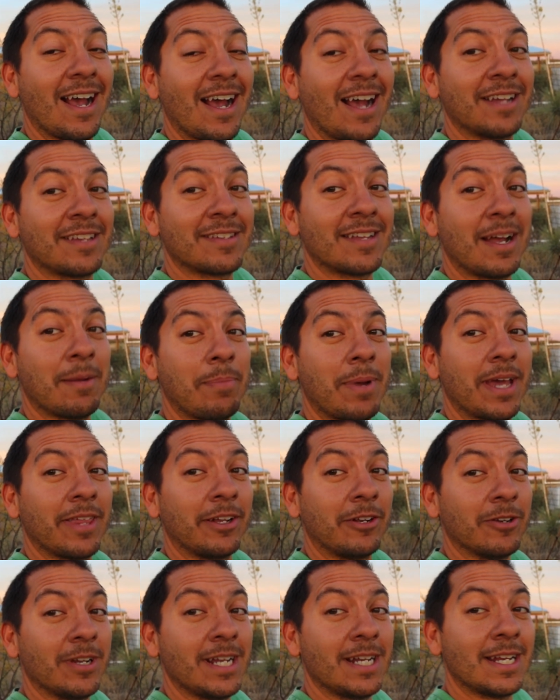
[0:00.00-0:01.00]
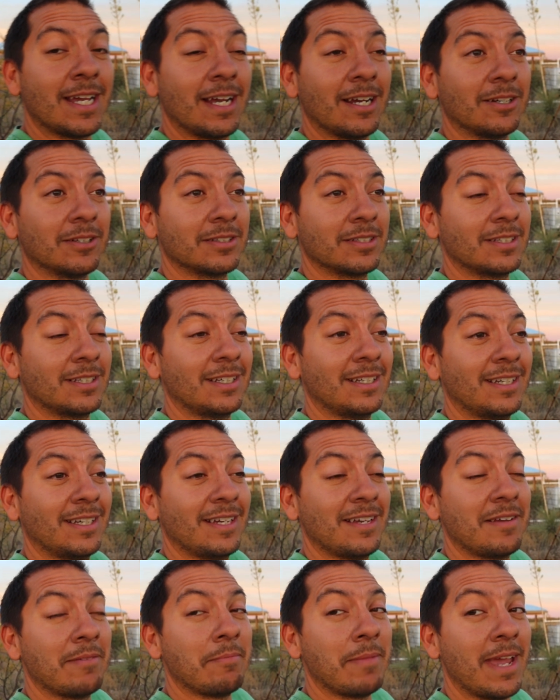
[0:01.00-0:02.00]
I stopped by the greenhouse.
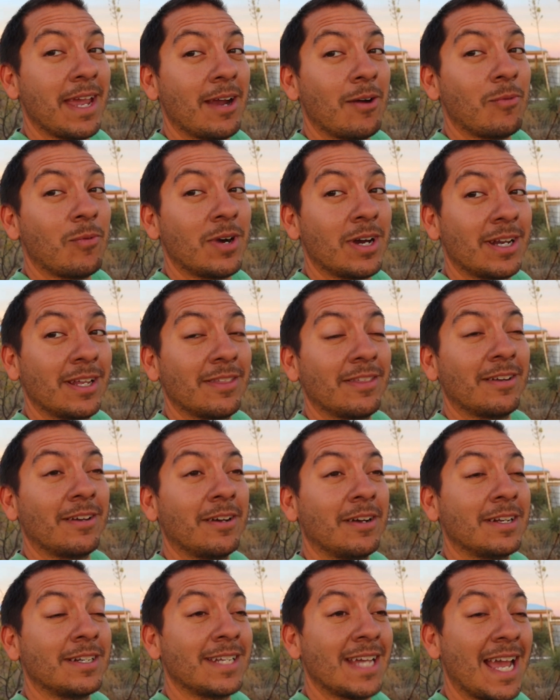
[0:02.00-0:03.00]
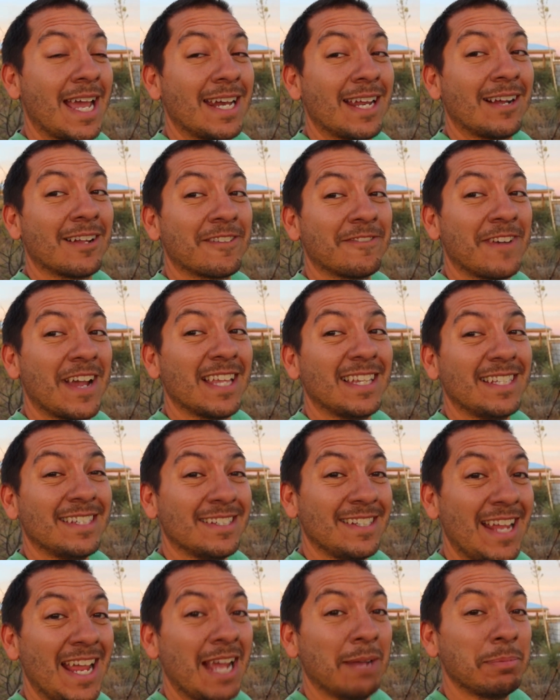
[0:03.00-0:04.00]
Man, one of the tie downs finally
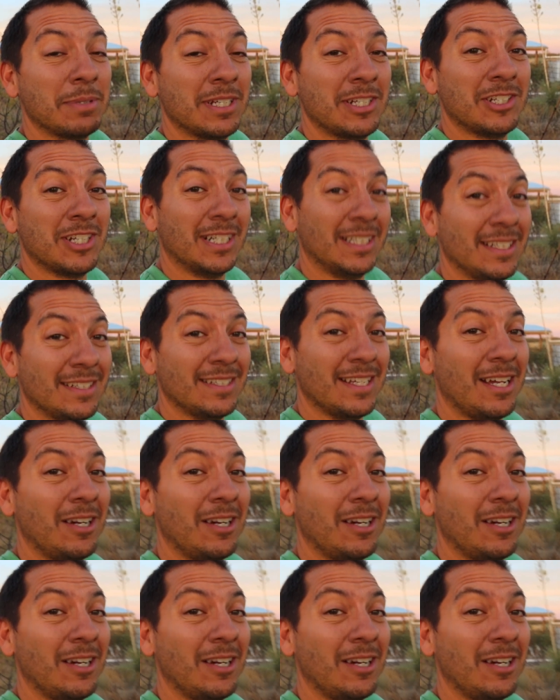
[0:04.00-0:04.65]
snapped. Check this